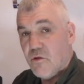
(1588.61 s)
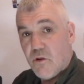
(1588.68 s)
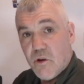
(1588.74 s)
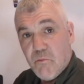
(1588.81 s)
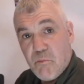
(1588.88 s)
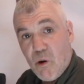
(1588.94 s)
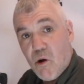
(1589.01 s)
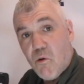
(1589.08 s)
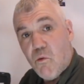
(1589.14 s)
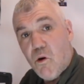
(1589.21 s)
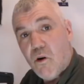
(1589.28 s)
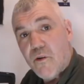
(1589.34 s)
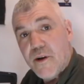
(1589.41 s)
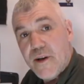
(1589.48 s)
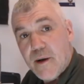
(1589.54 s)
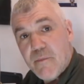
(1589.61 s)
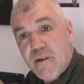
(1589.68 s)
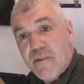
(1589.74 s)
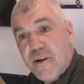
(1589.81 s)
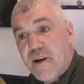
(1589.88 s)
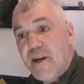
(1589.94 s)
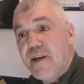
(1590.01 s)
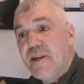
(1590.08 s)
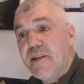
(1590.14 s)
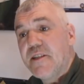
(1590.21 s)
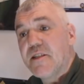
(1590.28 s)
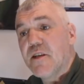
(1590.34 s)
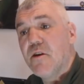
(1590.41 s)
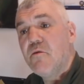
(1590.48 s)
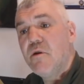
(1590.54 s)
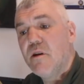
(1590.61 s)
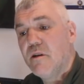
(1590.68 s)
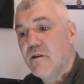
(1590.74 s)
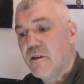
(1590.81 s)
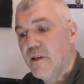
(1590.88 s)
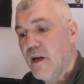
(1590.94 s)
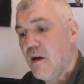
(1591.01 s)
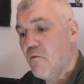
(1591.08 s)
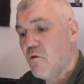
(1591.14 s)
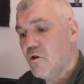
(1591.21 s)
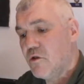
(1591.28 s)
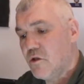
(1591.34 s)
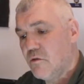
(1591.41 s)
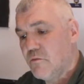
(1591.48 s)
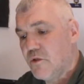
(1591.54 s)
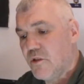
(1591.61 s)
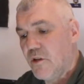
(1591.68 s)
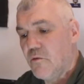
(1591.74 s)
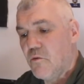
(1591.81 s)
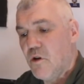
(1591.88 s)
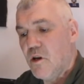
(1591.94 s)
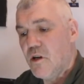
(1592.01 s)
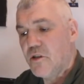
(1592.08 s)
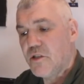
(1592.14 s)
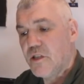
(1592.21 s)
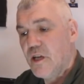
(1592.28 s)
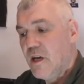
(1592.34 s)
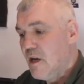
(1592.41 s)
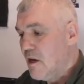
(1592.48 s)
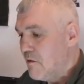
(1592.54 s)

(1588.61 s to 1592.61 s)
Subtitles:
so I could boil water in them if I needed to. Yeah, worst comes to the worst.